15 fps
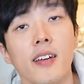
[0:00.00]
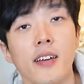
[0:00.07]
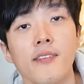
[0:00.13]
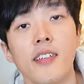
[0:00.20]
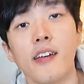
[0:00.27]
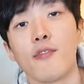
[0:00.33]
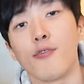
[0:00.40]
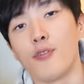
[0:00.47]
if
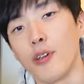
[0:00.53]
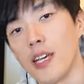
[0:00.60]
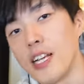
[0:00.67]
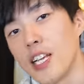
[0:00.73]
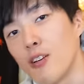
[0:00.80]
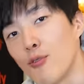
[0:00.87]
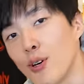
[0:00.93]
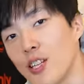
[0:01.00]
they
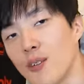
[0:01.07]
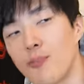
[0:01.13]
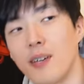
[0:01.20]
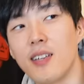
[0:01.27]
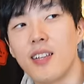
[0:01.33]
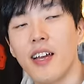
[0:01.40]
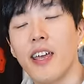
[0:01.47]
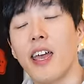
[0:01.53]
really want to
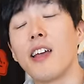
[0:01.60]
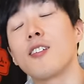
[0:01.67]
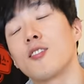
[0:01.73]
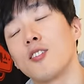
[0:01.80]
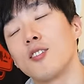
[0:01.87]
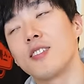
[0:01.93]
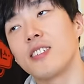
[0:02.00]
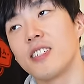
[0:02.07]
be like
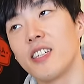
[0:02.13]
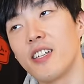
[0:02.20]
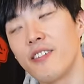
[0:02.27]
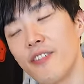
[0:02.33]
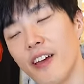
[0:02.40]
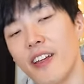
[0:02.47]
inclusive